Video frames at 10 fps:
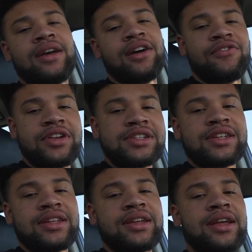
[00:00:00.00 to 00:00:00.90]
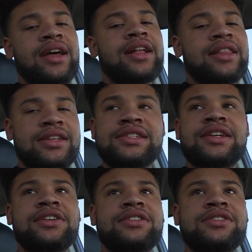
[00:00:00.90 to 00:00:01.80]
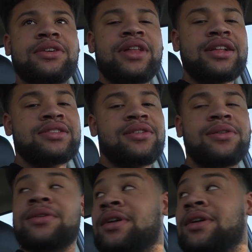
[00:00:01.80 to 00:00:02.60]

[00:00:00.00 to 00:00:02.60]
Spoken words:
eventually this year. So that's the goal.